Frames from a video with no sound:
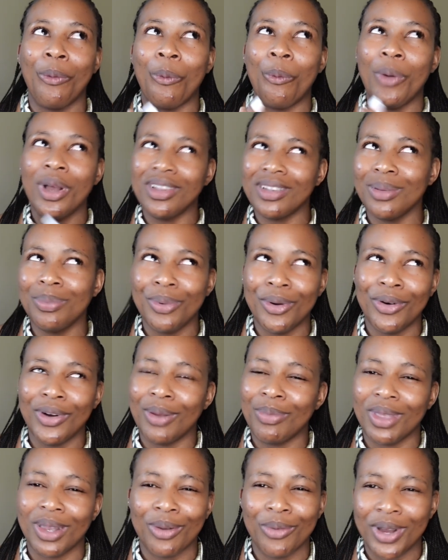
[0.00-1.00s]
what's the
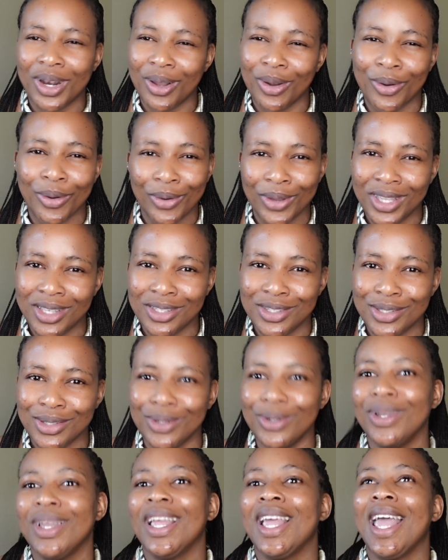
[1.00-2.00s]
program that I want to go into,